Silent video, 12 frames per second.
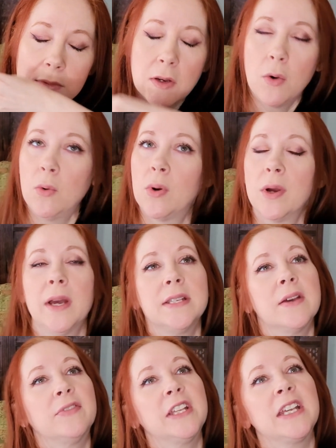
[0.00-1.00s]
Oh, I
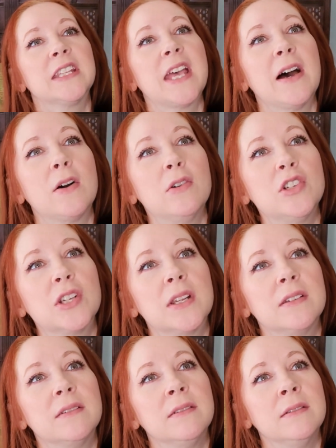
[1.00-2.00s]
definitely get that
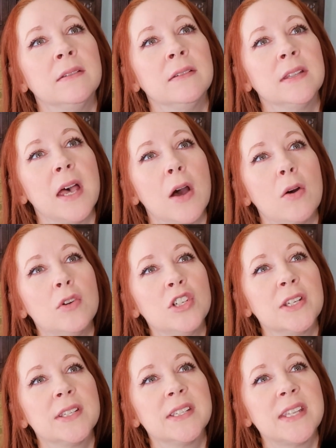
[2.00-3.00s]
the
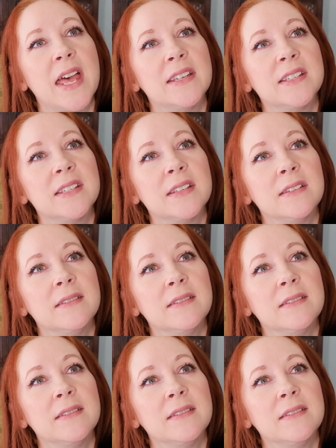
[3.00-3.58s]
ocean scent.